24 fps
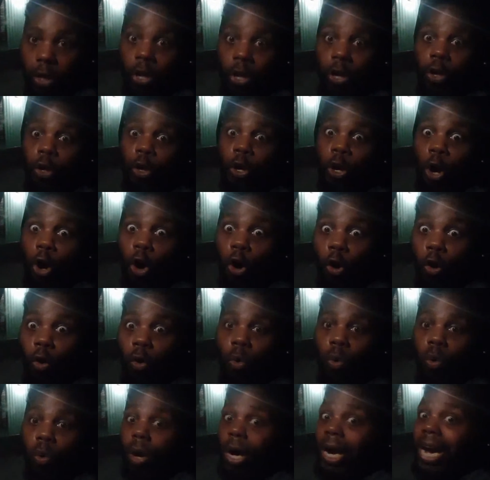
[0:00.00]

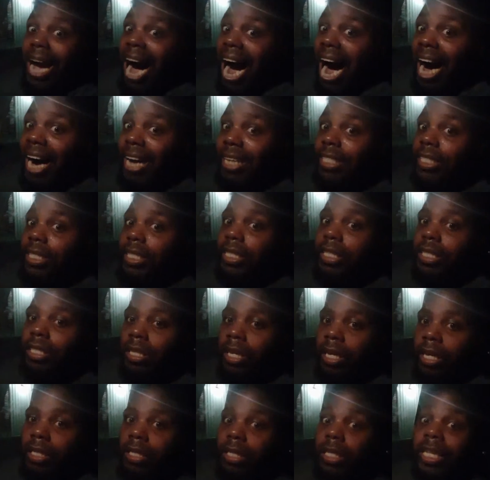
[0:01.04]
New
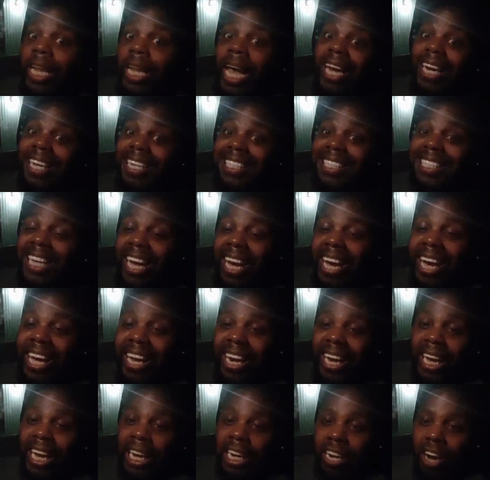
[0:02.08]
consciousness that is
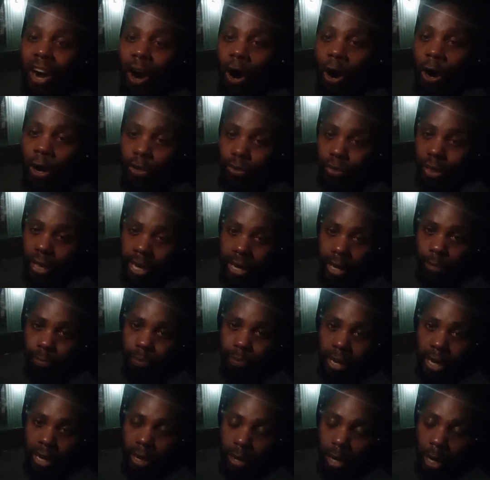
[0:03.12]
hitting Earth. It has
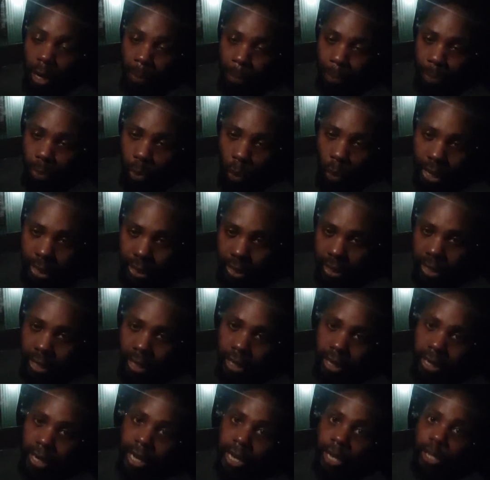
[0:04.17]
been appointed
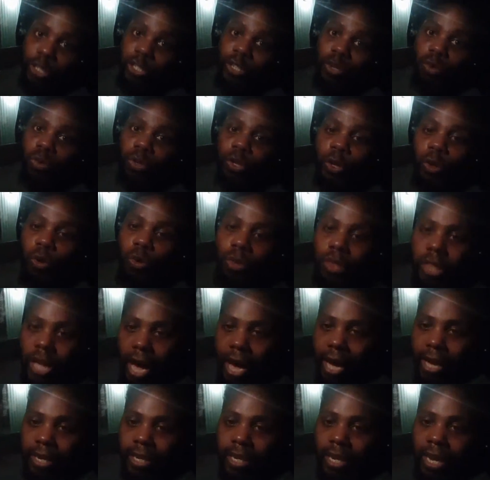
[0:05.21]
to do
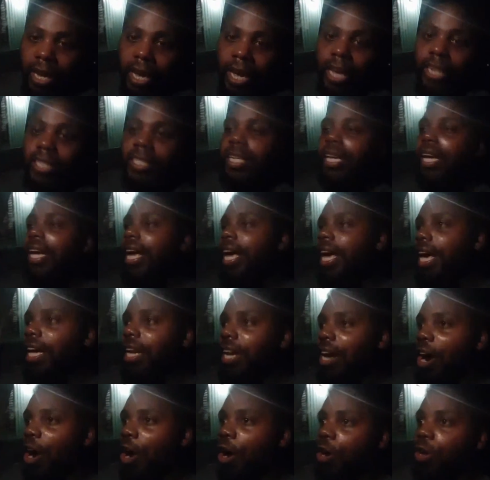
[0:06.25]
that, to
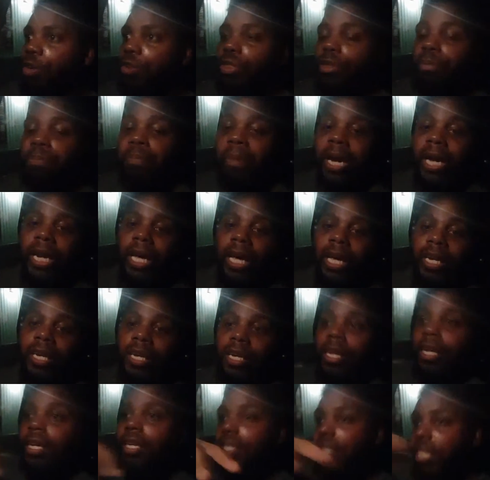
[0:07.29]
hit Earth, meaning
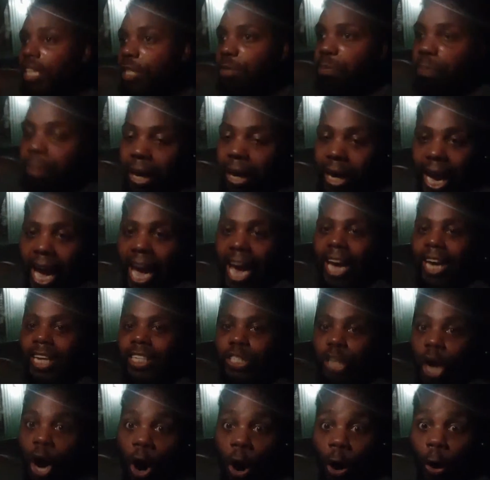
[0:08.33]
this big
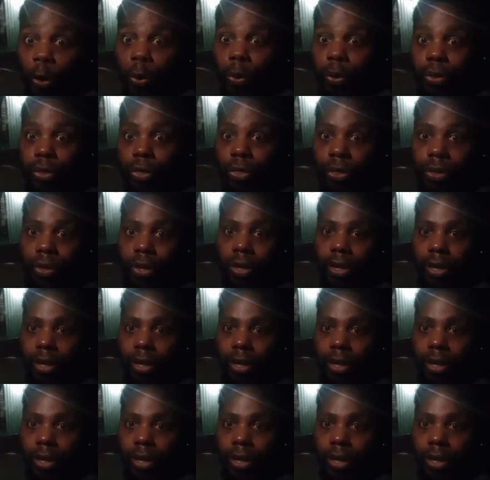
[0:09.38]
ass Earth.